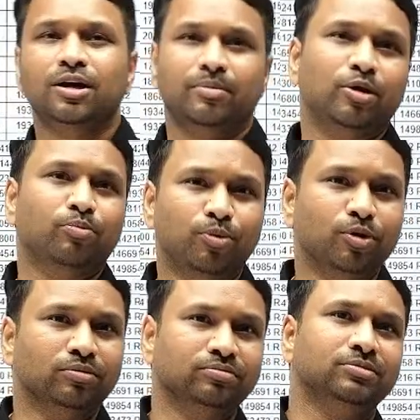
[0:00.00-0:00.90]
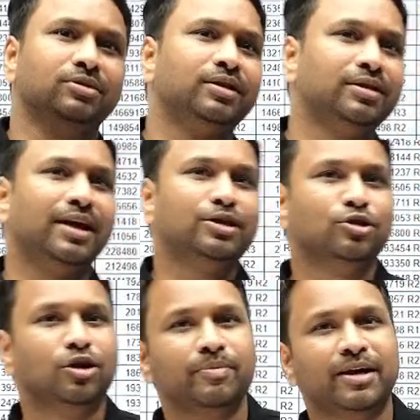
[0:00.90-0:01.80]
But uppudu, that should
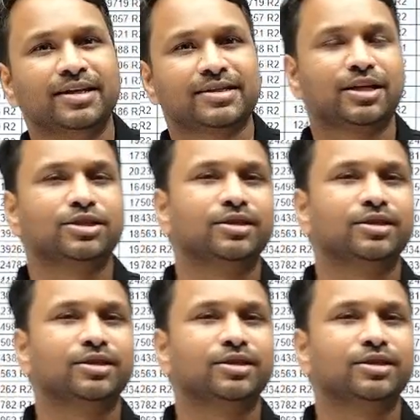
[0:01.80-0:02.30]
not be a discussion